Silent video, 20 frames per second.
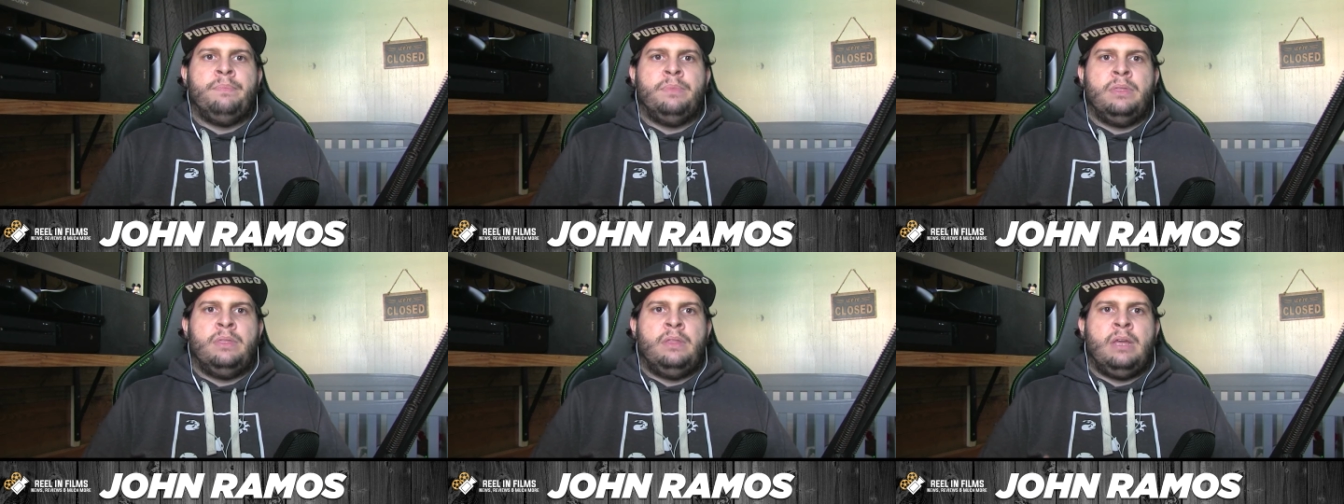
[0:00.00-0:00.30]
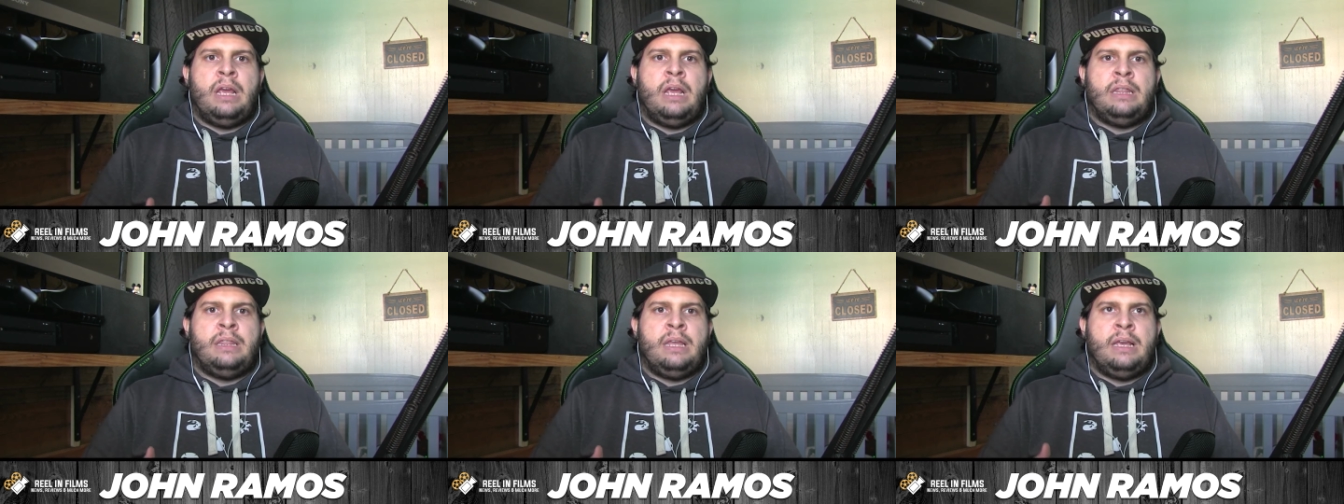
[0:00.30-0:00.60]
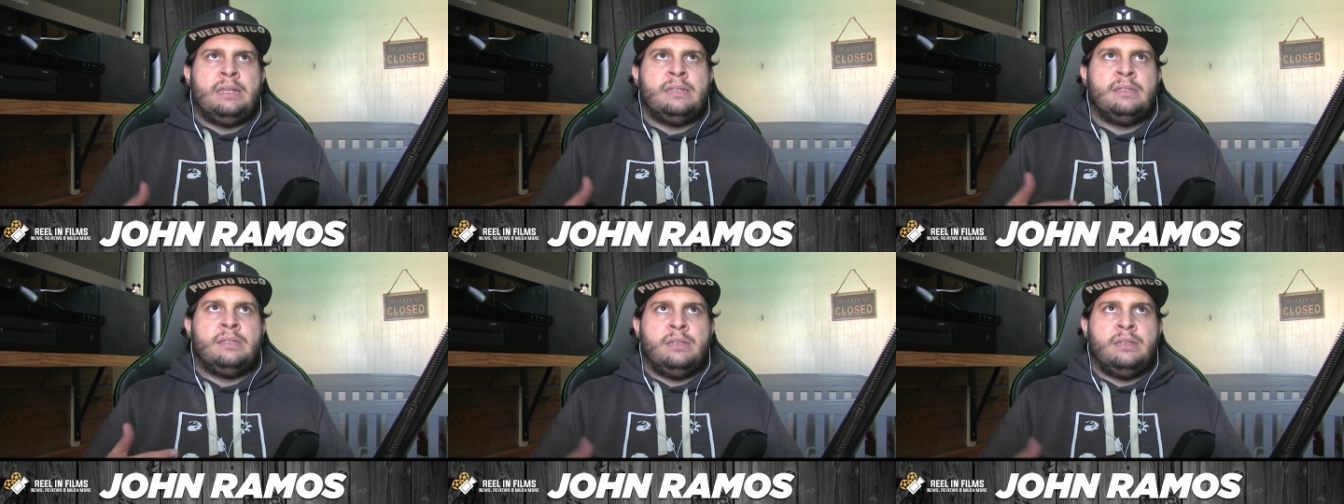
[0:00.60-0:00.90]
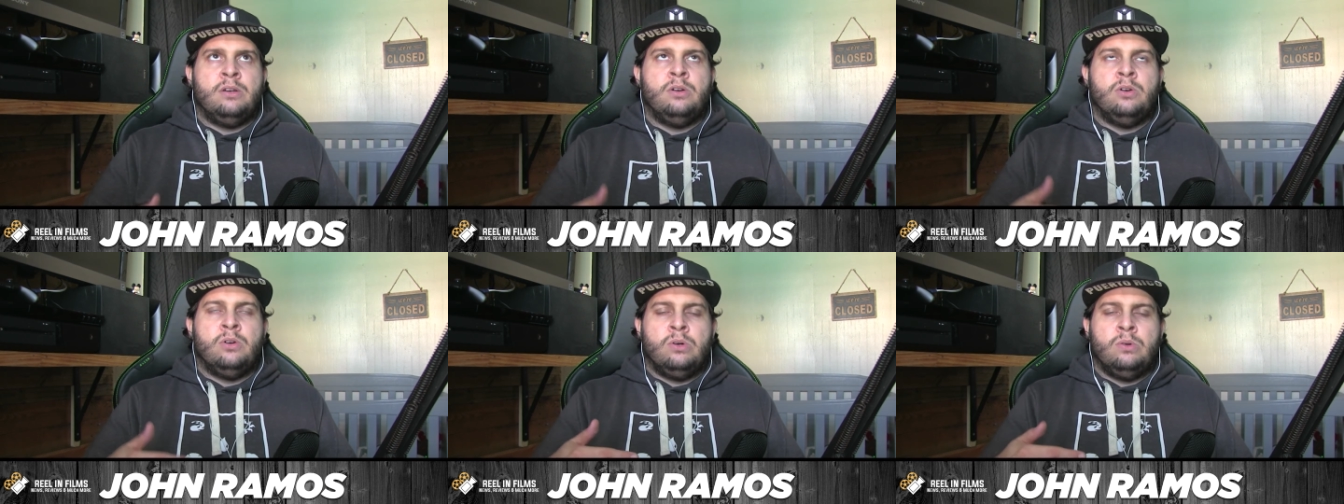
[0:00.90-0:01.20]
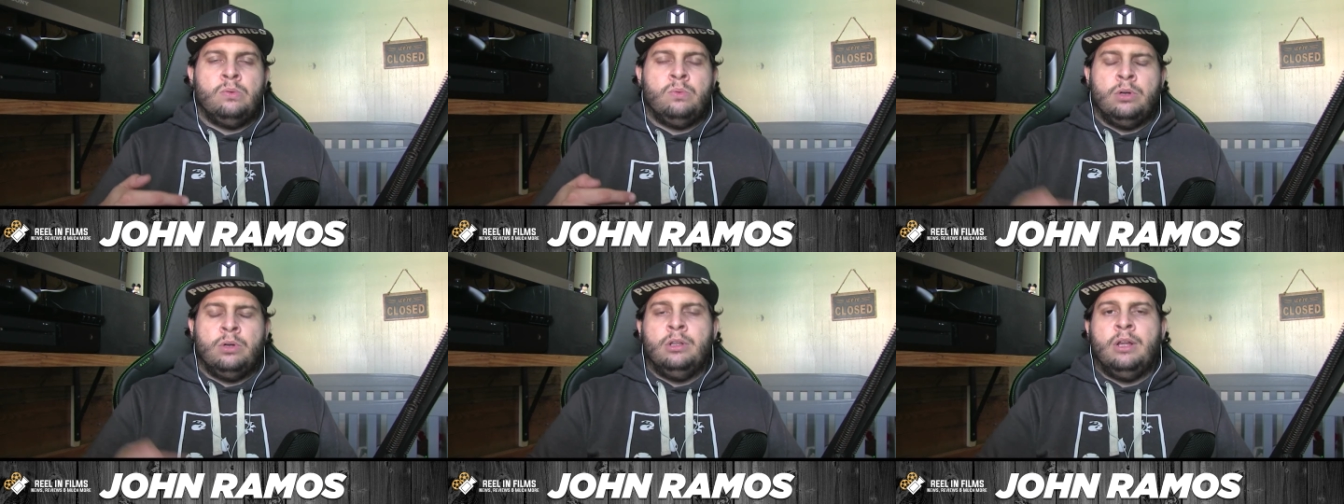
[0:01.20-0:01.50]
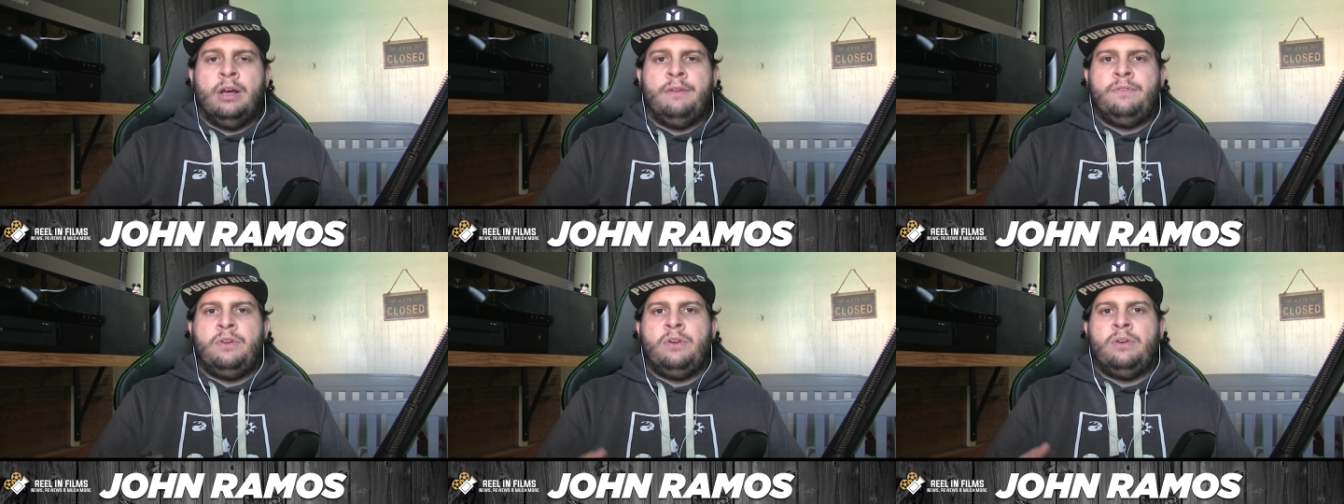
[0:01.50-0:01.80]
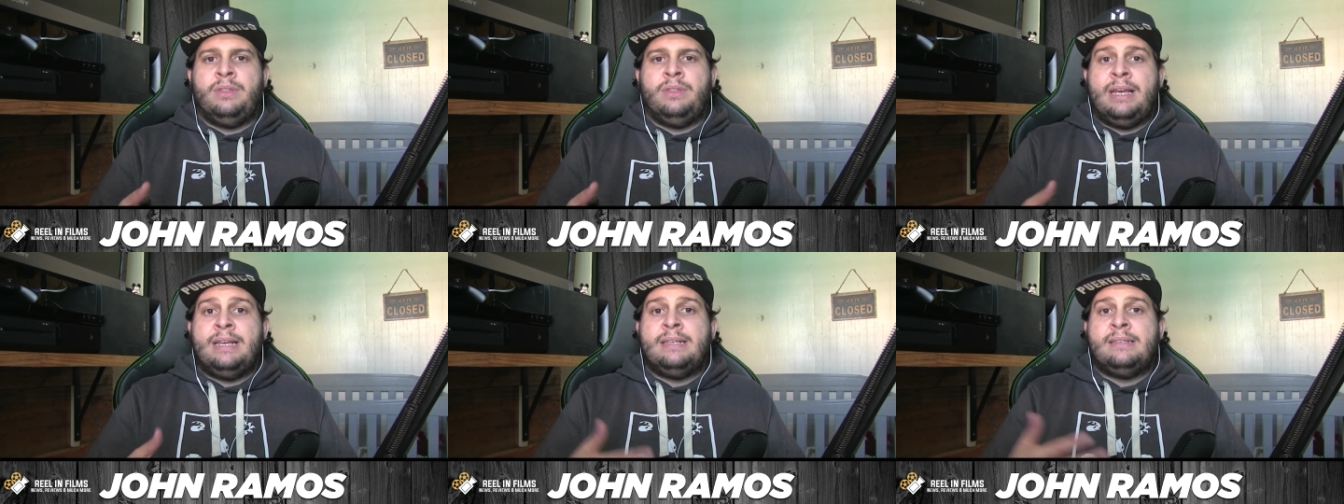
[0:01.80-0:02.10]
they they still will love you,
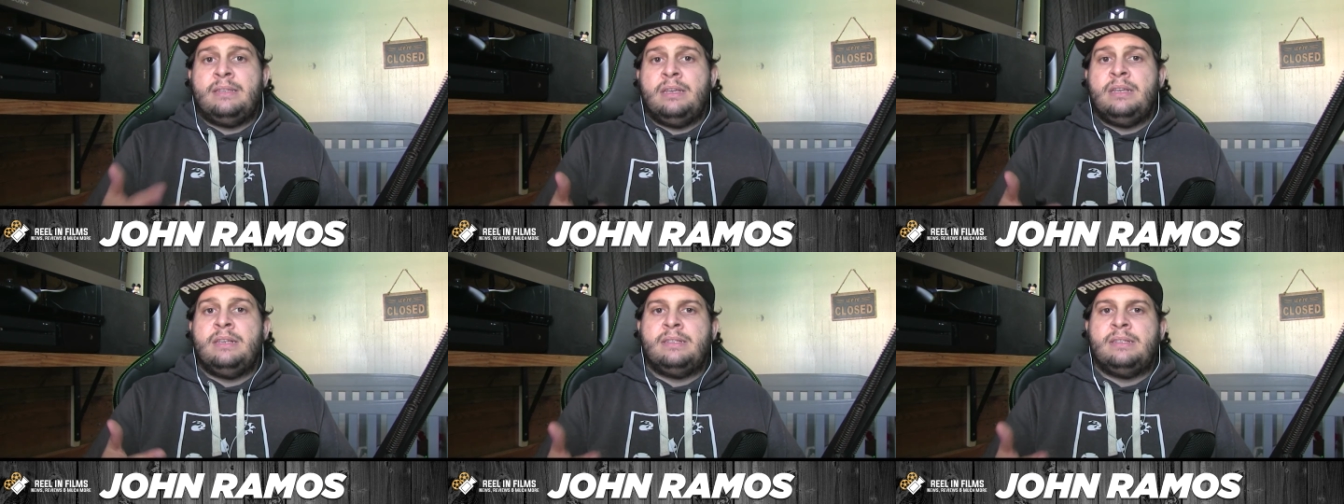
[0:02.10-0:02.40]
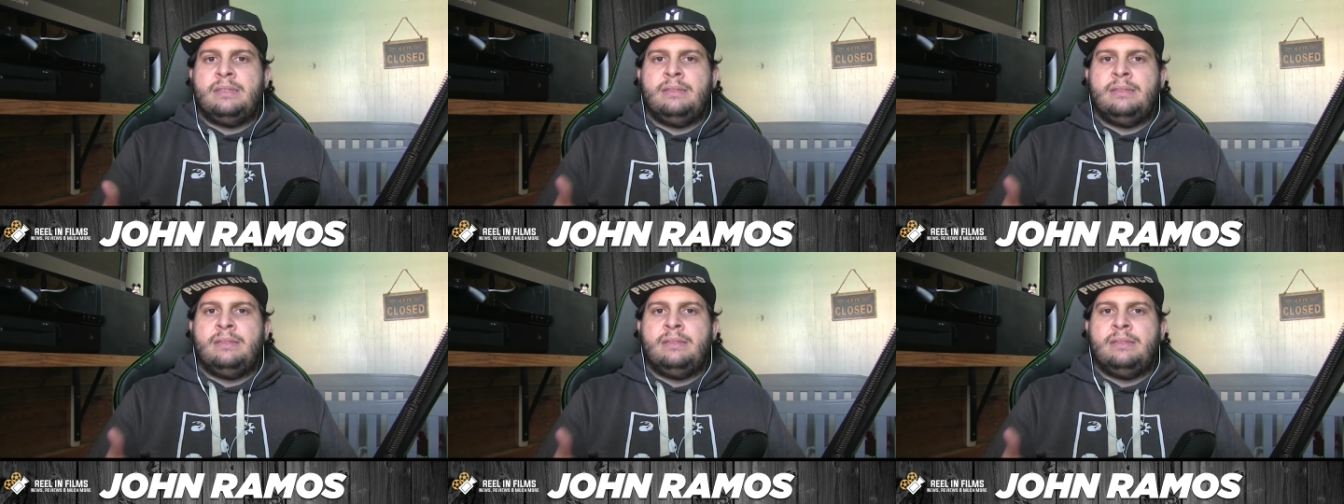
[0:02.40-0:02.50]
and they see